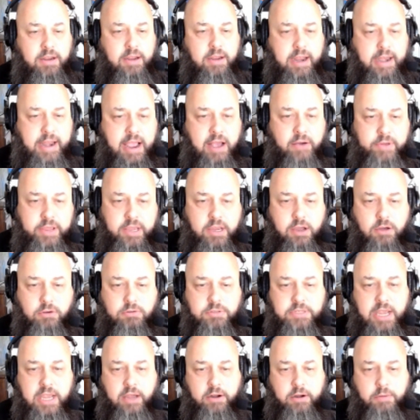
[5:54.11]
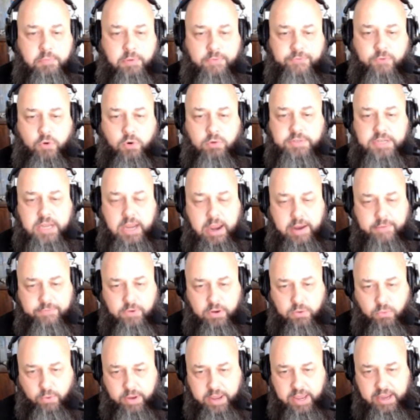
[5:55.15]
and how he goes out and performs
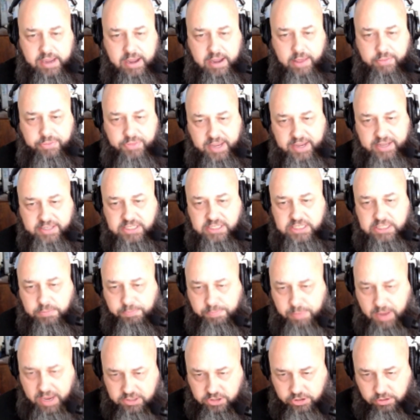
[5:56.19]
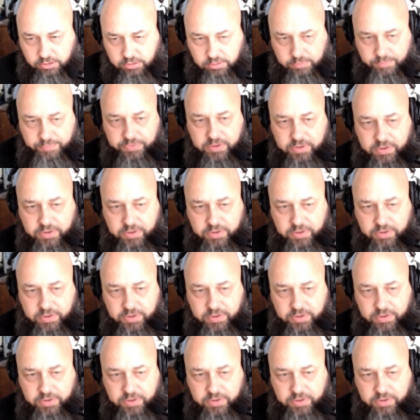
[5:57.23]
every week, I think it's special